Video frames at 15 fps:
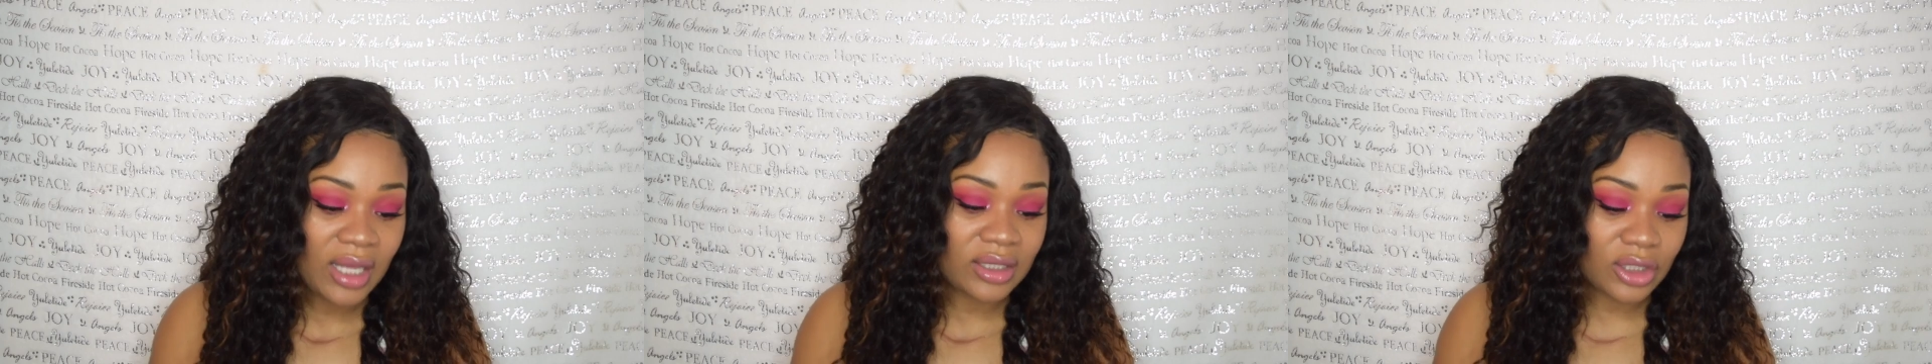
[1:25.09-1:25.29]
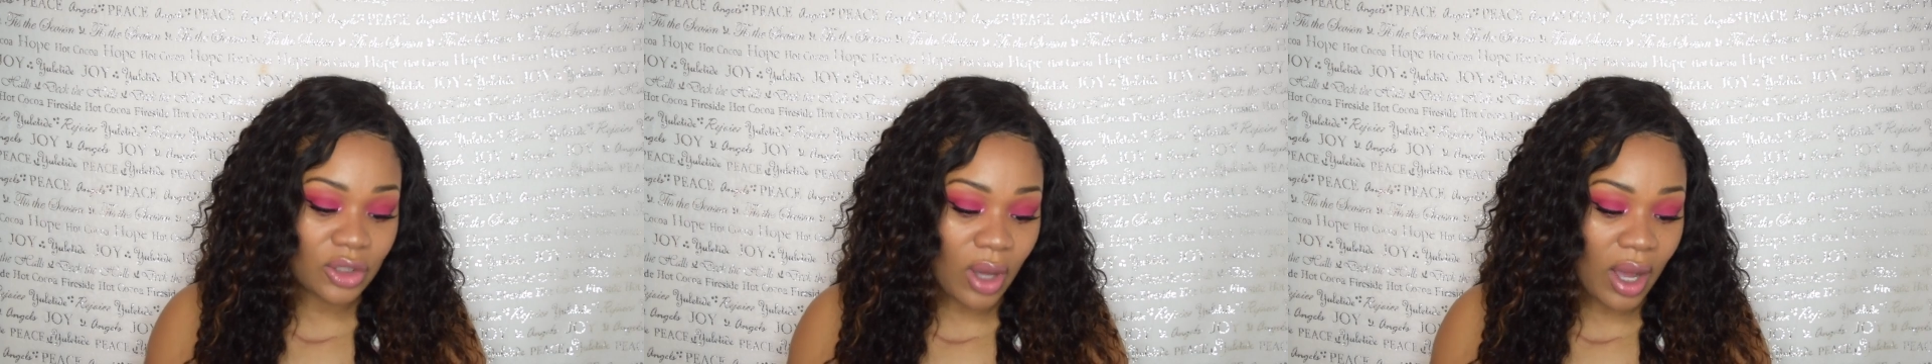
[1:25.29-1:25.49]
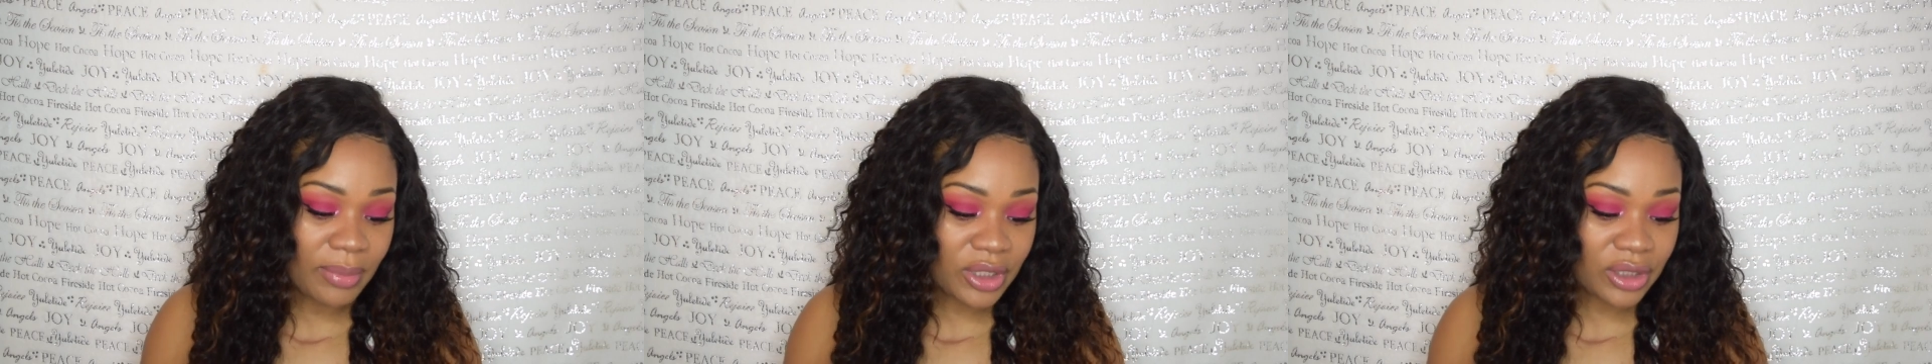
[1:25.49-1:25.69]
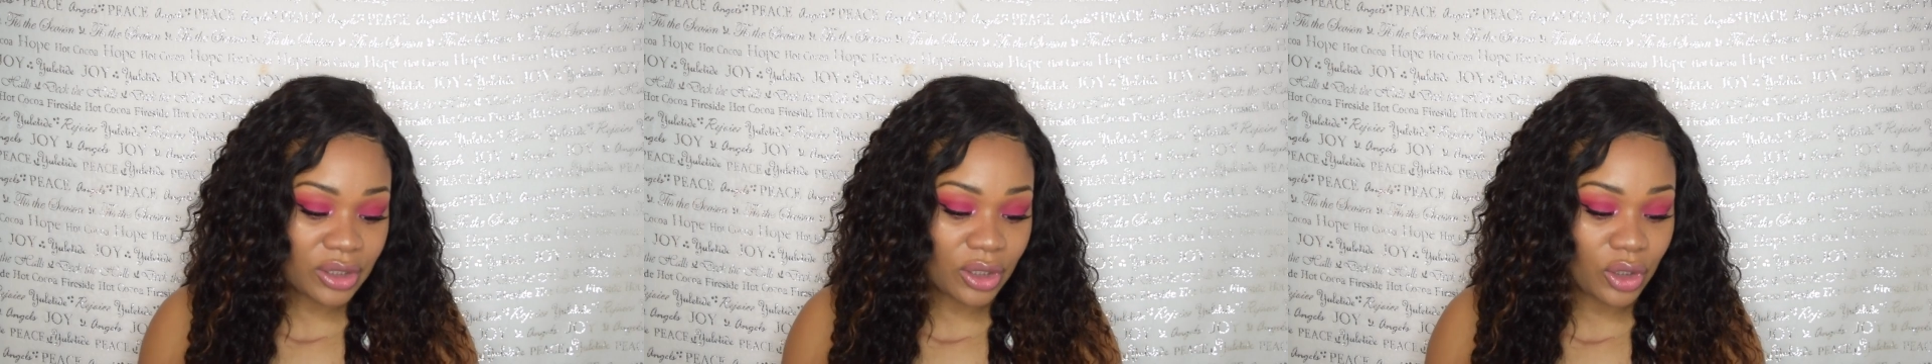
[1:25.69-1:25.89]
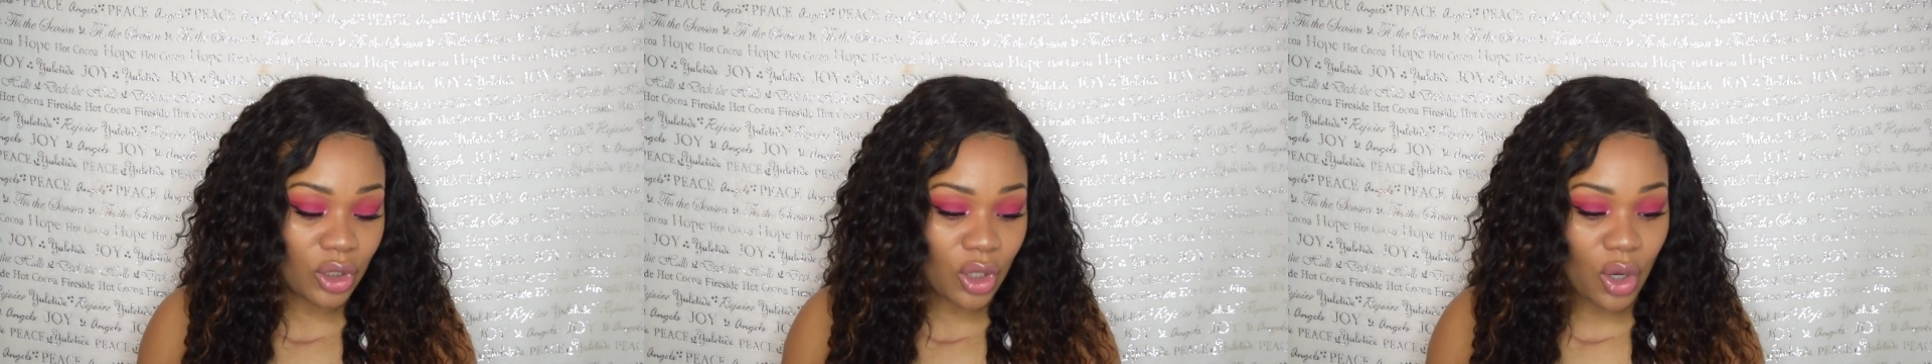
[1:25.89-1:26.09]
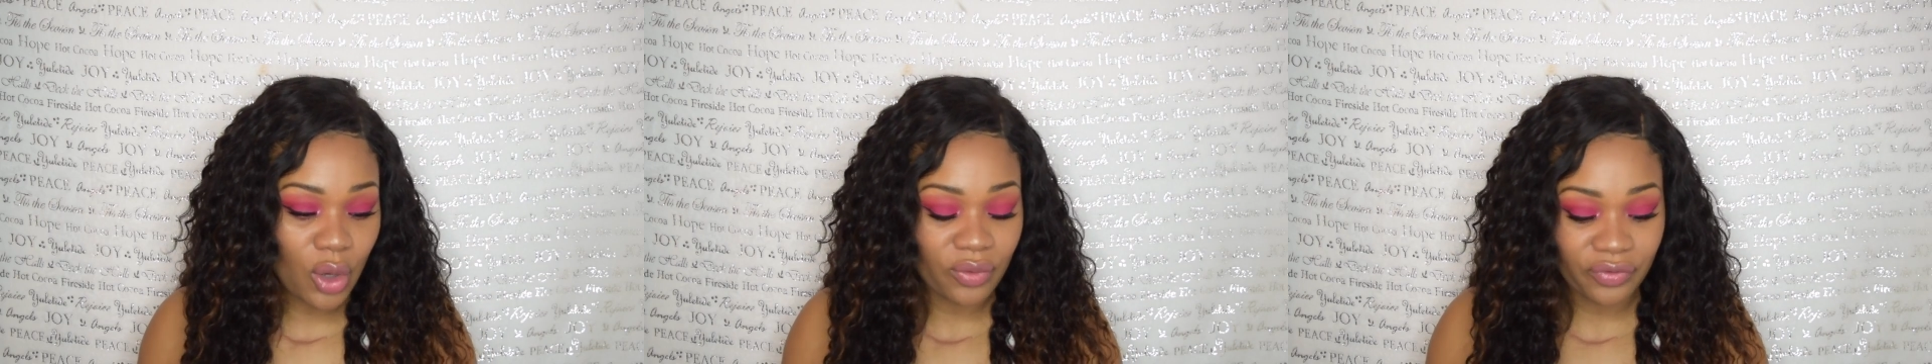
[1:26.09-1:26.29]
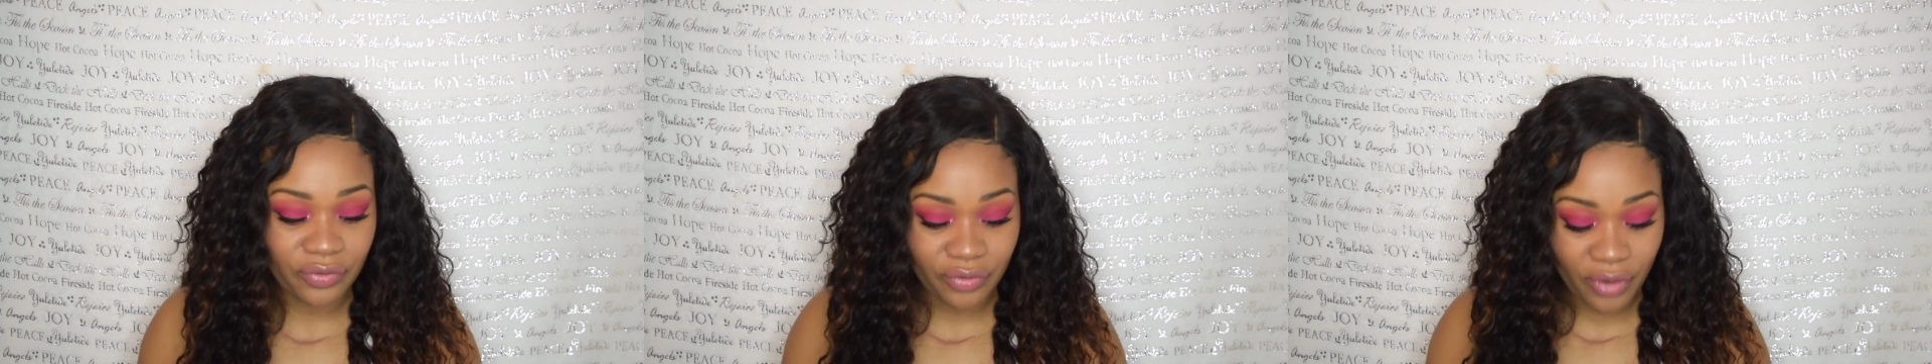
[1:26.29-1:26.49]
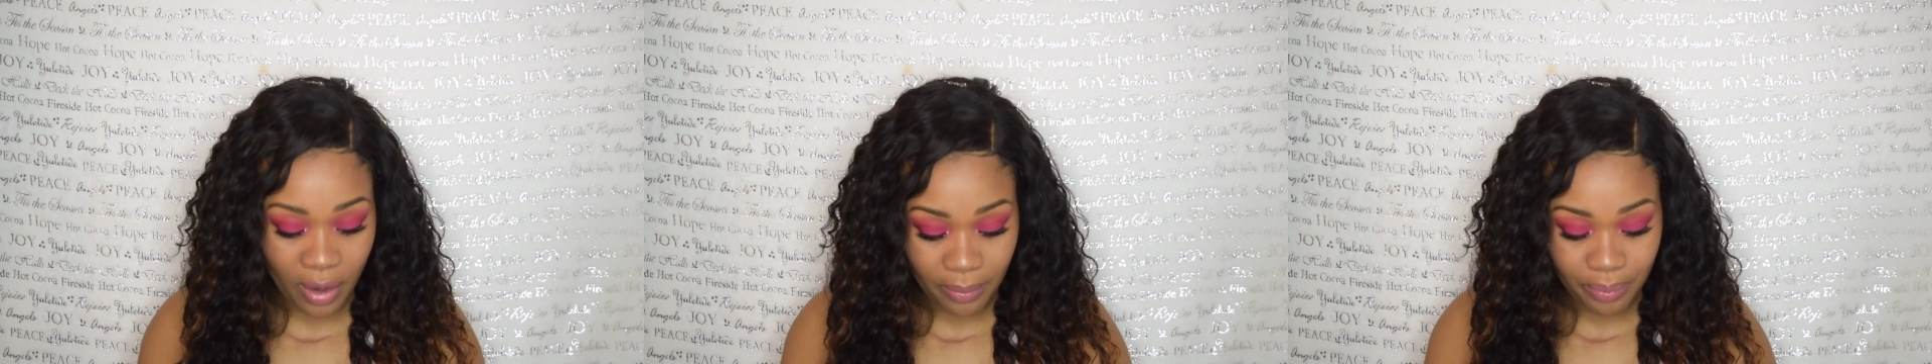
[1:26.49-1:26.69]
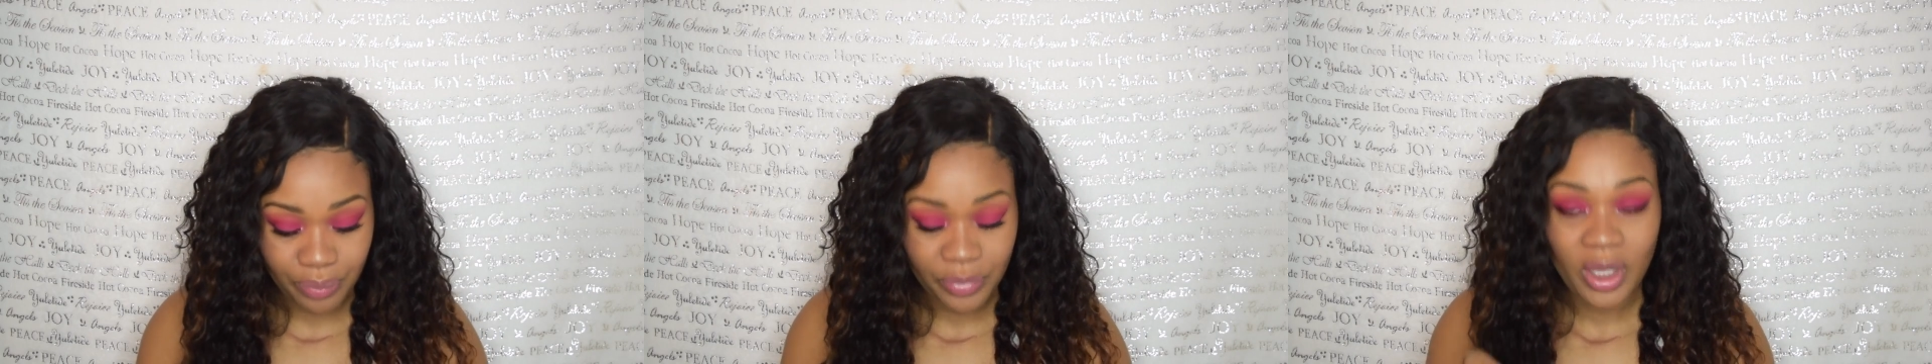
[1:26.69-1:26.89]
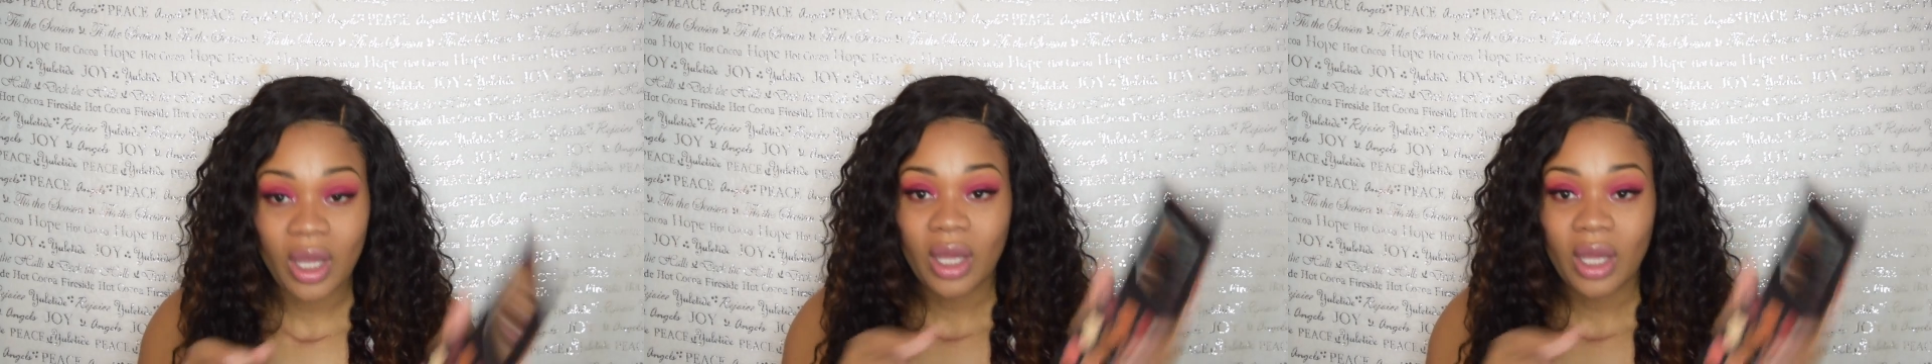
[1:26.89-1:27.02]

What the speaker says: So I'm just going to go from